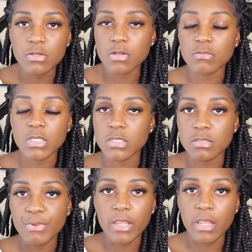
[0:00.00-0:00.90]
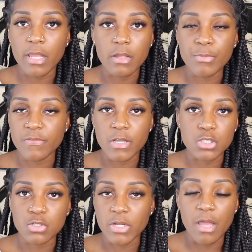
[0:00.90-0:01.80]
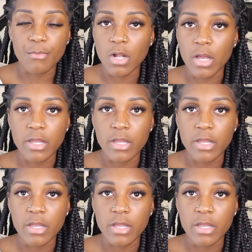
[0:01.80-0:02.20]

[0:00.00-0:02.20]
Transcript: You don't need to buy like a professional camera